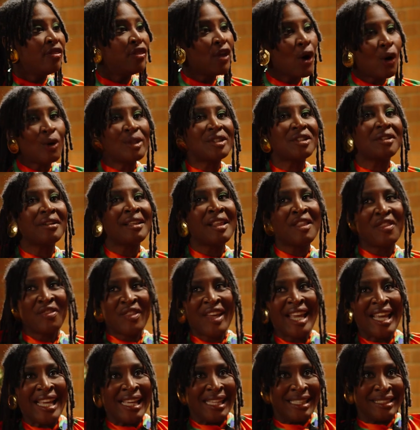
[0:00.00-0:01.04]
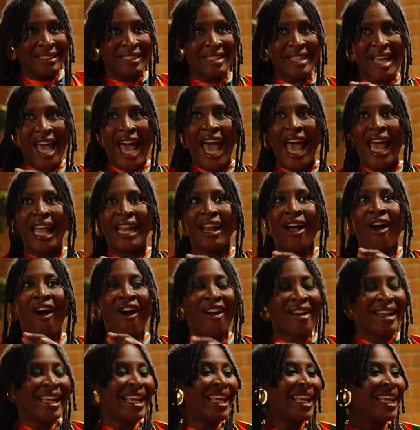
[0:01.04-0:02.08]
Those are the things that
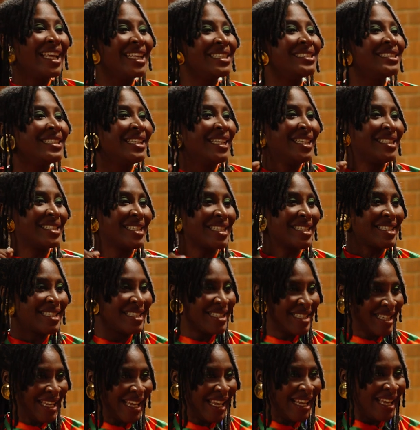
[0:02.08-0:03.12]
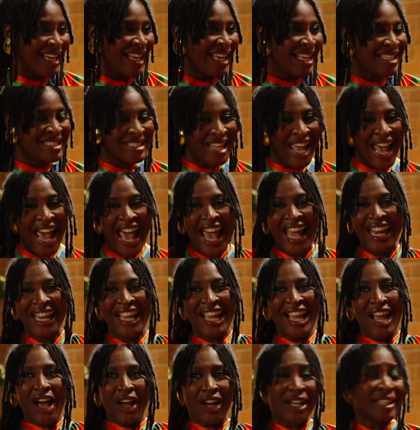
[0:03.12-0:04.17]
our kids need to see, is that
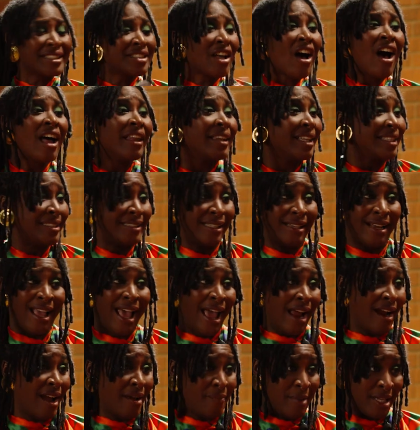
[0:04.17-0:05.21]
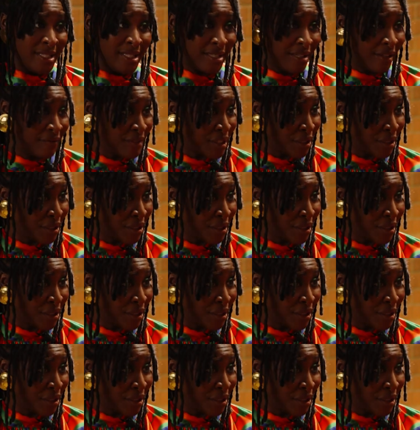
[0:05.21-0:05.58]
Because listen, I got my stuff